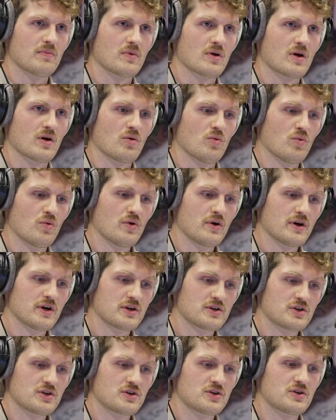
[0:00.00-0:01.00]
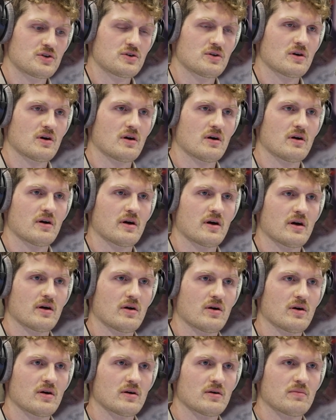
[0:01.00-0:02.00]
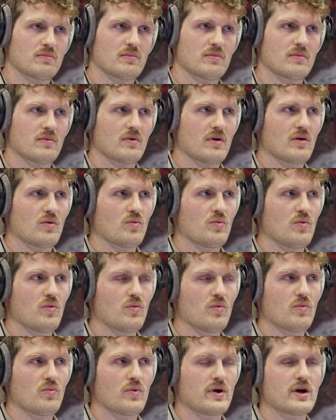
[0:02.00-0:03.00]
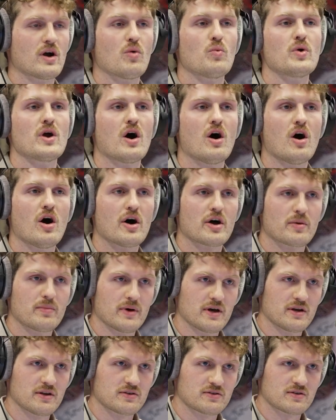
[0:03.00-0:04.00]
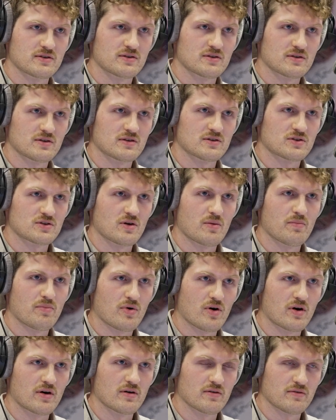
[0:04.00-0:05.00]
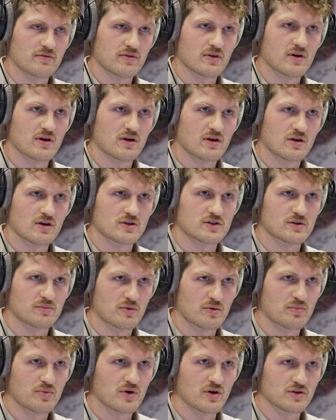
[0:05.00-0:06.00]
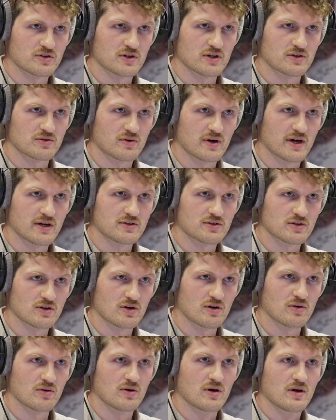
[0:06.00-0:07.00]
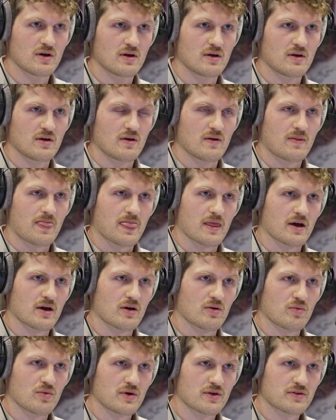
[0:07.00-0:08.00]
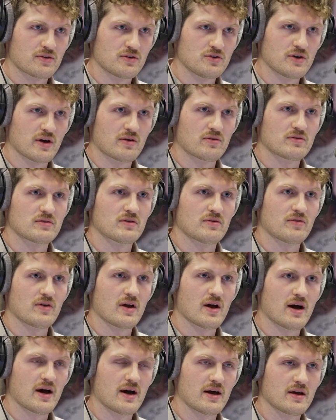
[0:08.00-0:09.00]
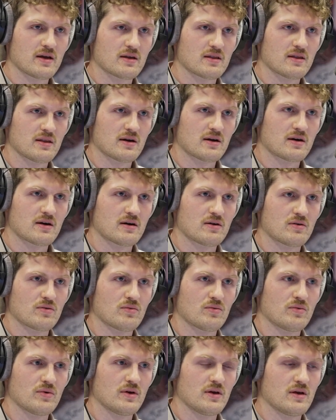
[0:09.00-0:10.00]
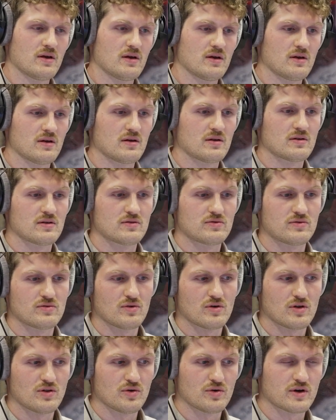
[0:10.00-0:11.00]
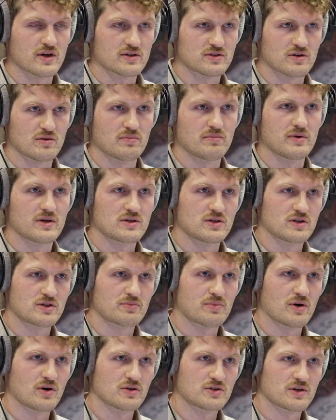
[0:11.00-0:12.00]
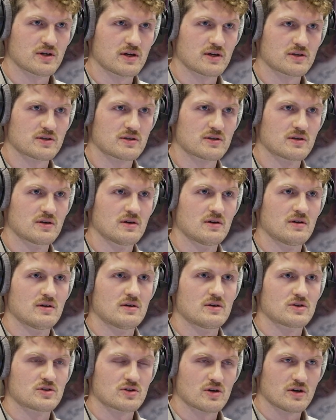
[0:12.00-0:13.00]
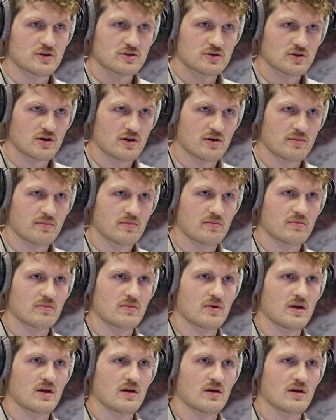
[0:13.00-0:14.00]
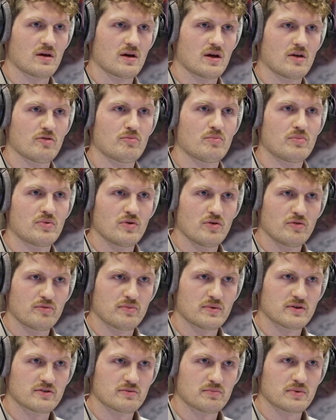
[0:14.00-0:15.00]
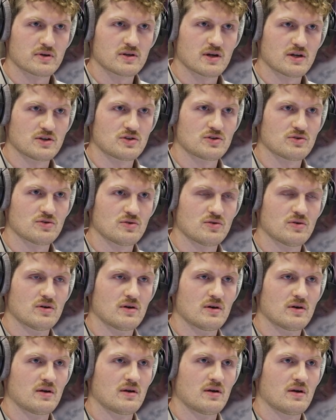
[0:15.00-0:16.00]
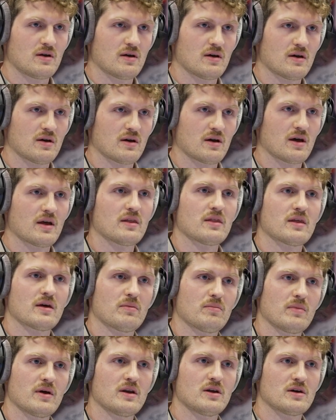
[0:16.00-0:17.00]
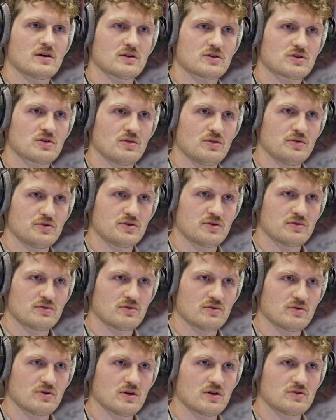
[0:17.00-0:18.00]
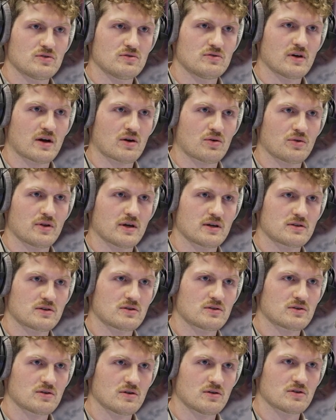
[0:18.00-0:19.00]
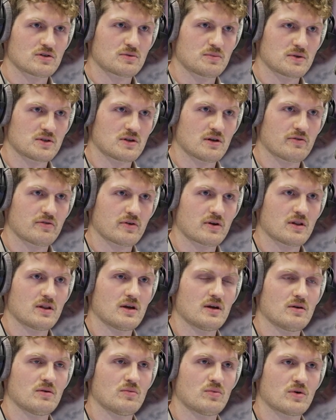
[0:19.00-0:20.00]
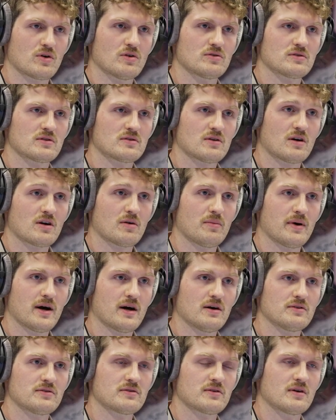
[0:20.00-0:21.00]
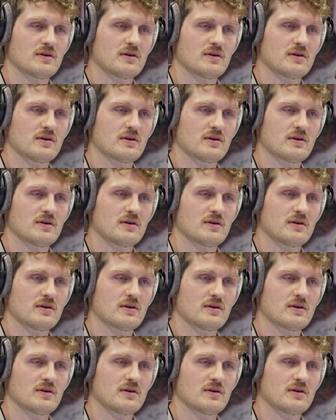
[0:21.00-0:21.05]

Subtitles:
which we automated some part of the customer process, right? So with generative AI, there we took a look at some business process, saw some improvement potential. And then made a solution to tackle that. So specifically, we're going to talk about